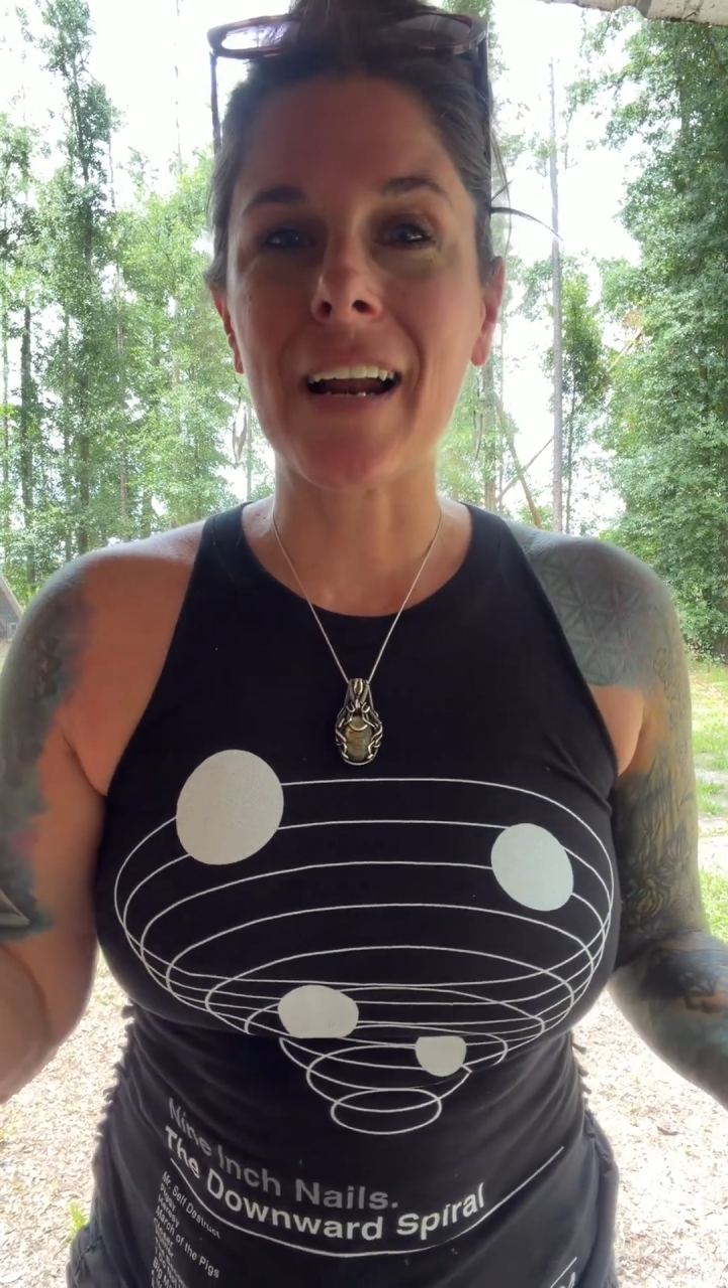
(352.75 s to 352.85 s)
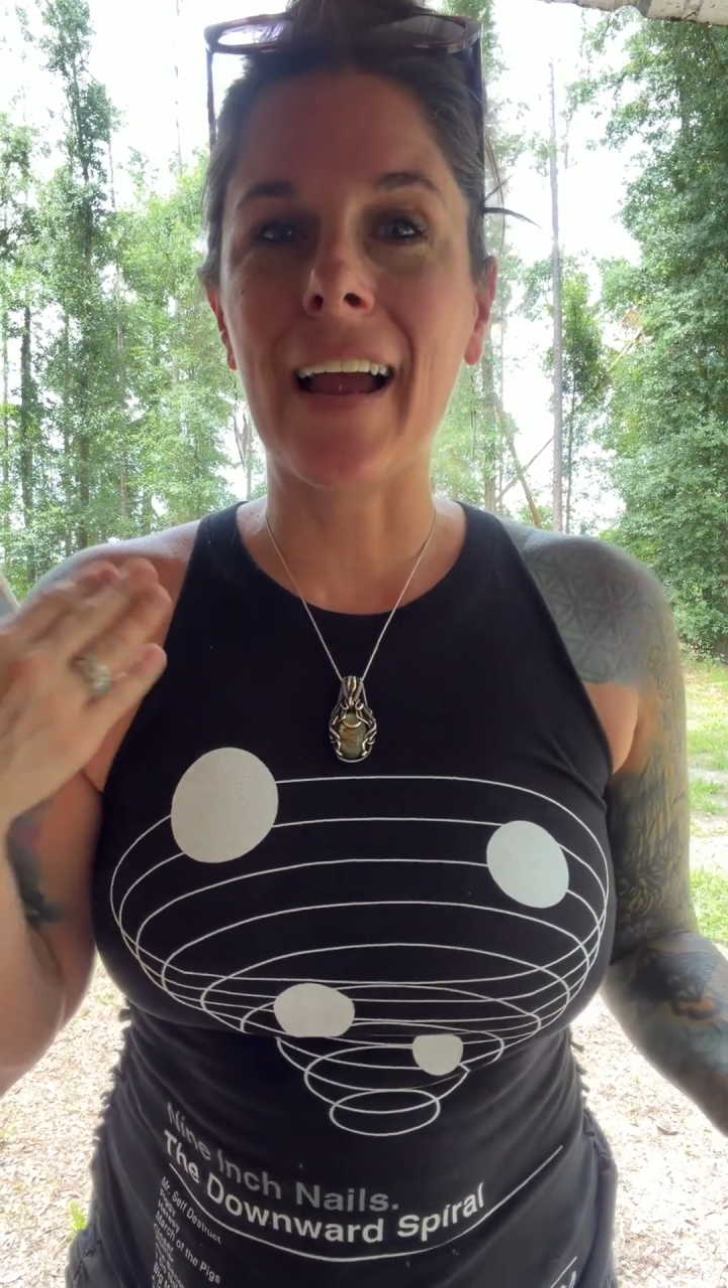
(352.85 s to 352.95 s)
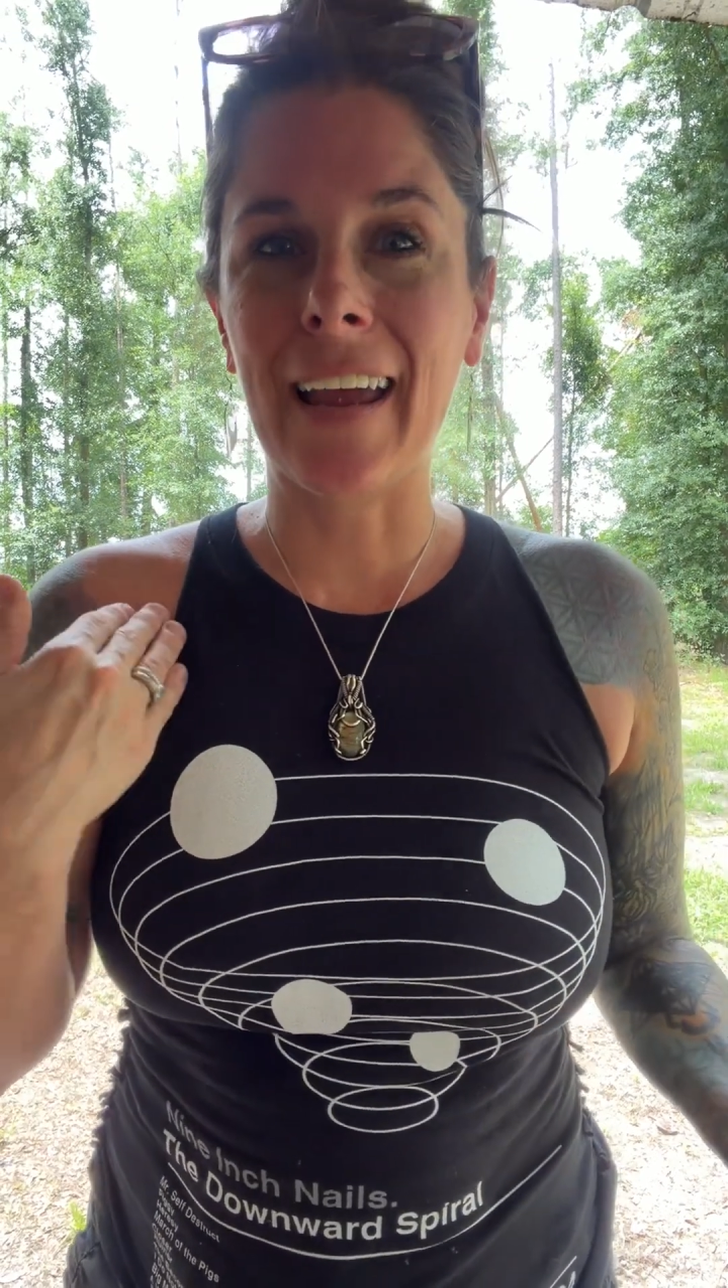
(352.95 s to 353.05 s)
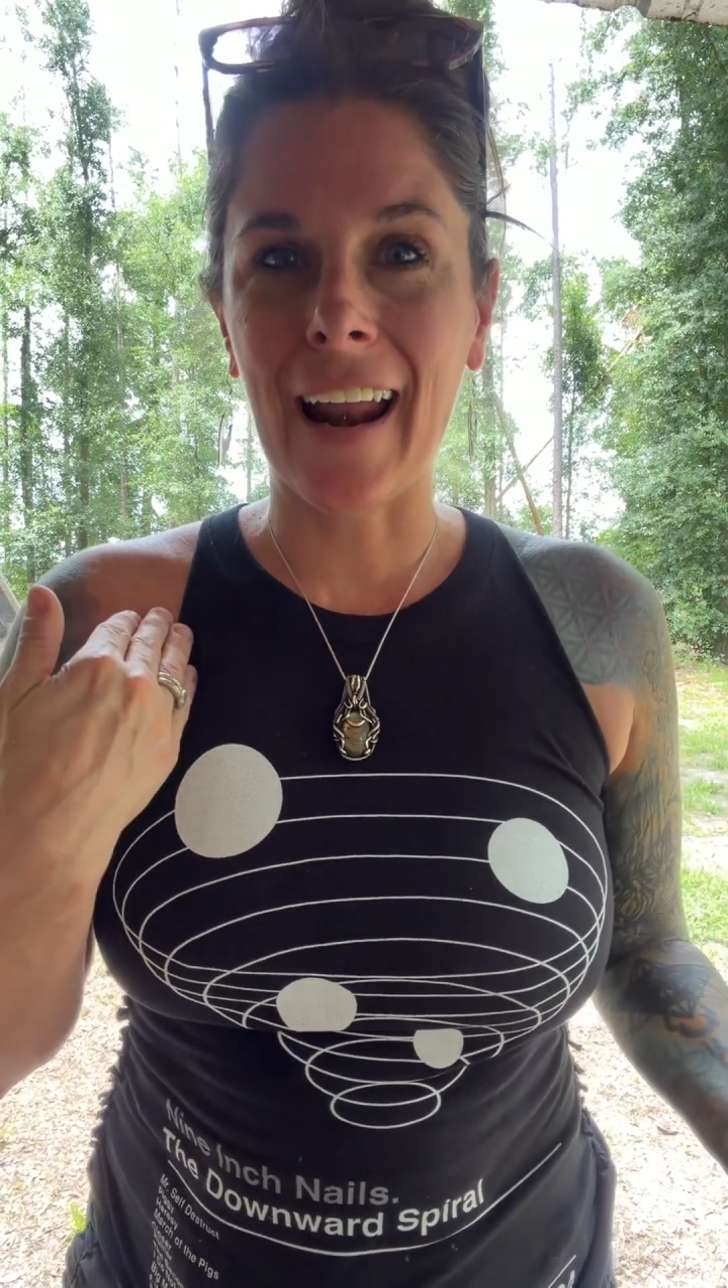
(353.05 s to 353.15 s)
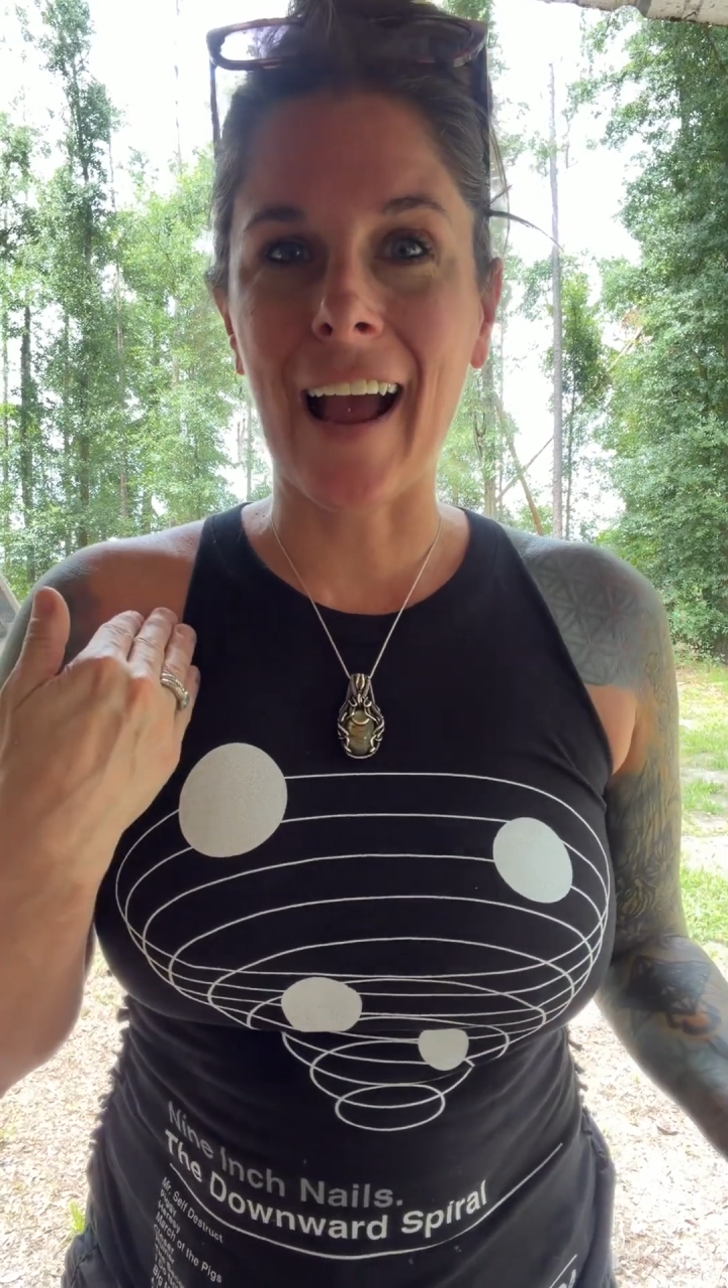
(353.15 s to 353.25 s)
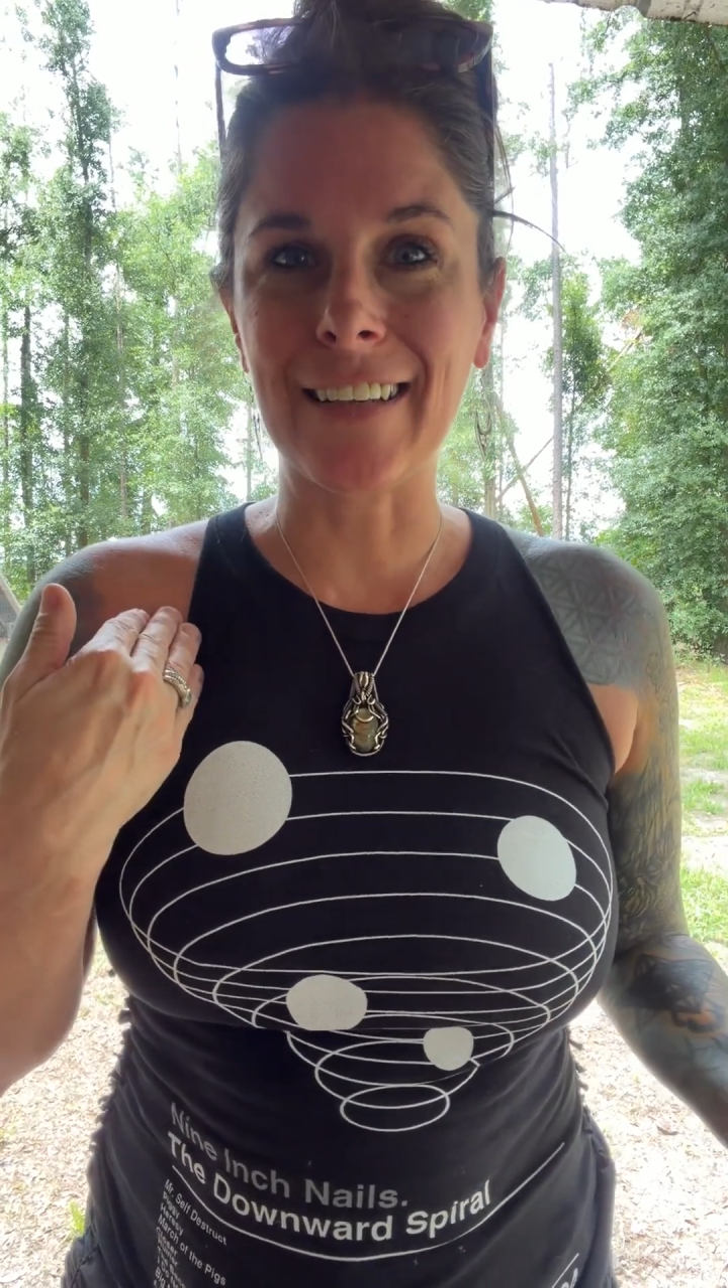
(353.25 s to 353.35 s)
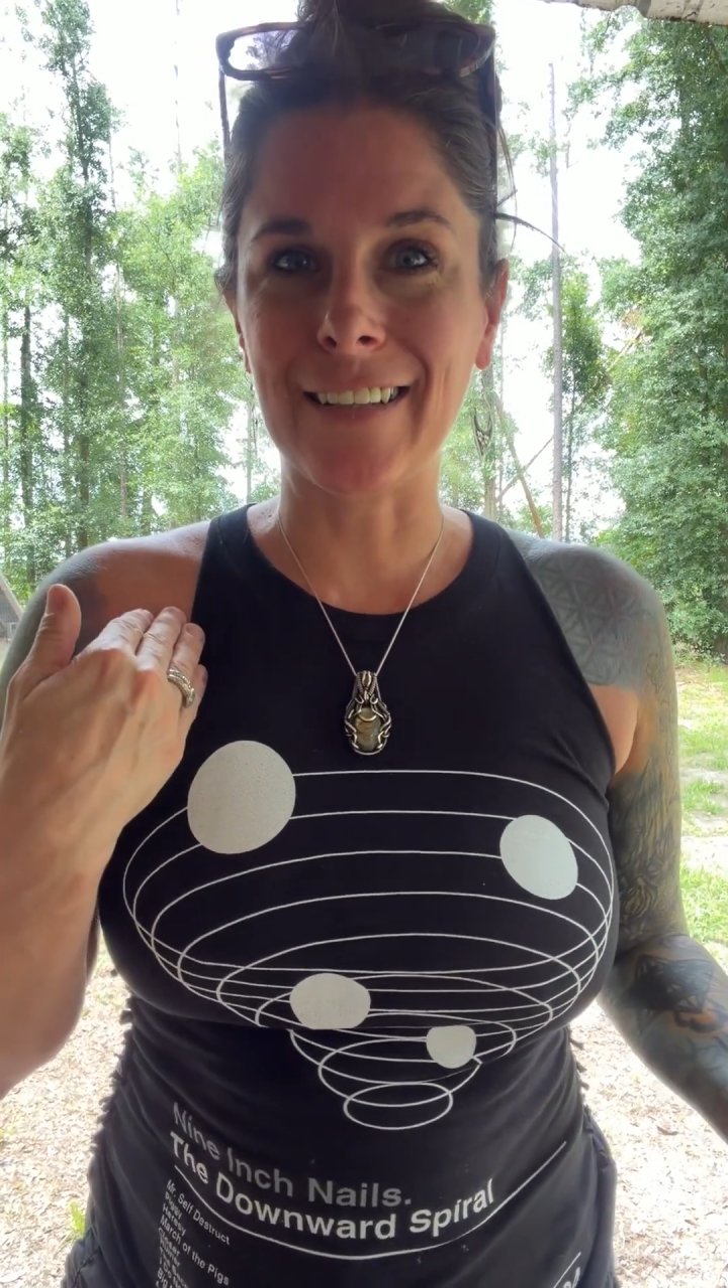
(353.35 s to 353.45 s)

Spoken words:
I get asked